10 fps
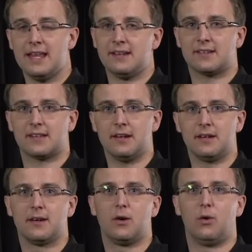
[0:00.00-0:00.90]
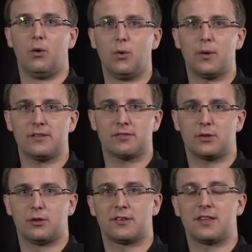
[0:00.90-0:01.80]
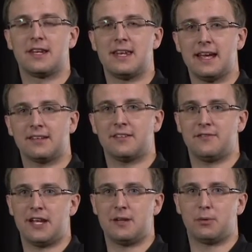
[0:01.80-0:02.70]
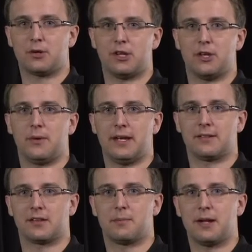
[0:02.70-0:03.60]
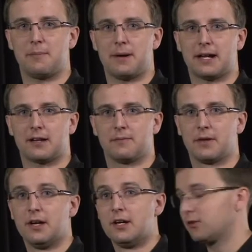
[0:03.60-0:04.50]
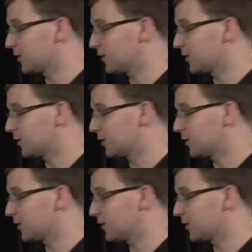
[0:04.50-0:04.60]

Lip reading: enter always records the next available cue into the playback. So